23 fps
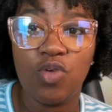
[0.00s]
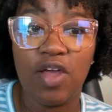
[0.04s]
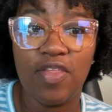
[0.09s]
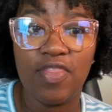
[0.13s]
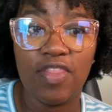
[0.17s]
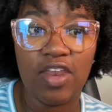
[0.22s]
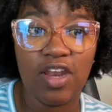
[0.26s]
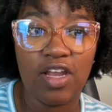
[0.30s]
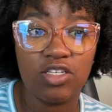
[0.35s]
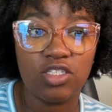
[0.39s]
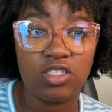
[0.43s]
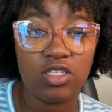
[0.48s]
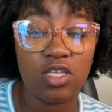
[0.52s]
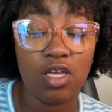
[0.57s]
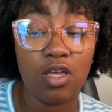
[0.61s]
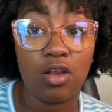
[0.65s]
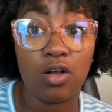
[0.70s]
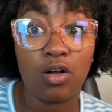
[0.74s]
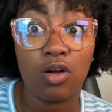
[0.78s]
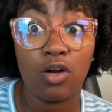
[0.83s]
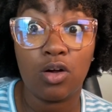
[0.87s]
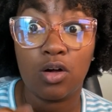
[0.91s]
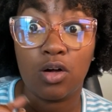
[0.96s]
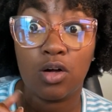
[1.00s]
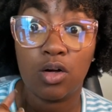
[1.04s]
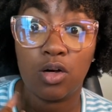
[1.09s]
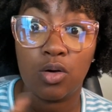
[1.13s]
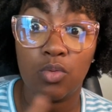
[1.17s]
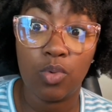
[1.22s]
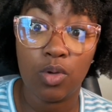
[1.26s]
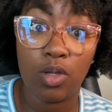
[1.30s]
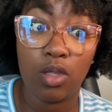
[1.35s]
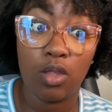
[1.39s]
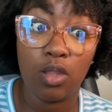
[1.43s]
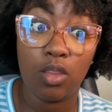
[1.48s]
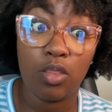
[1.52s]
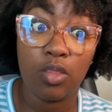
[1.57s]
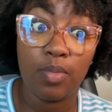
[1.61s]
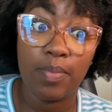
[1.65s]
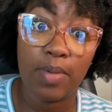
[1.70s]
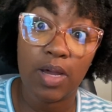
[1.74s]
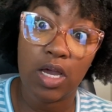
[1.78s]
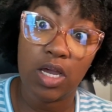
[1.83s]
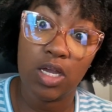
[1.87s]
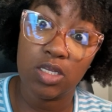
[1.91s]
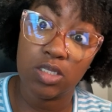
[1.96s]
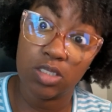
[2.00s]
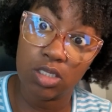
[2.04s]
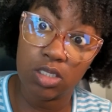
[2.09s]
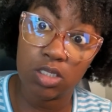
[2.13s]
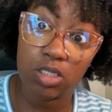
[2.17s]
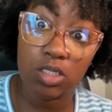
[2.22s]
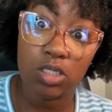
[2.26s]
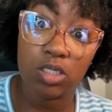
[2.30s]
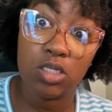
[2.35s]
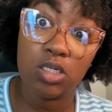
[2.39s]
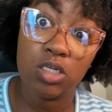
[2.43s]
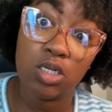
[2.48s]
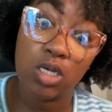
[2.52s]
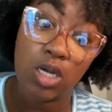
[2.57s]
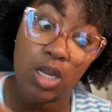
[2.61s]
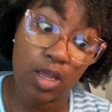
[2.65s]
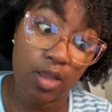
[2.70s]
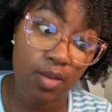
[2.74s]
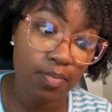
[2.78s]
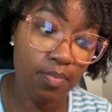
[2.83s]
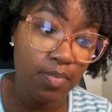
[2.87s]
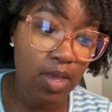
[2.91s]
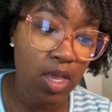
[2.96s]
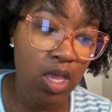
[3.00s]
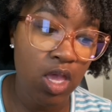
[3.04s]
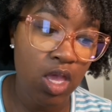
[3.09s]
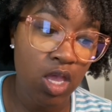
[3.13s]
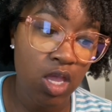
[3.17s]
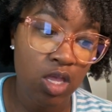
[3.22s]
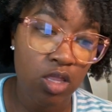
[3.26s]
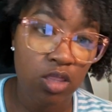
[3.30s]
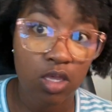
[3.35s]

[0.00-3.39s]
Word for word: And then I just had a call with my sister and Bay.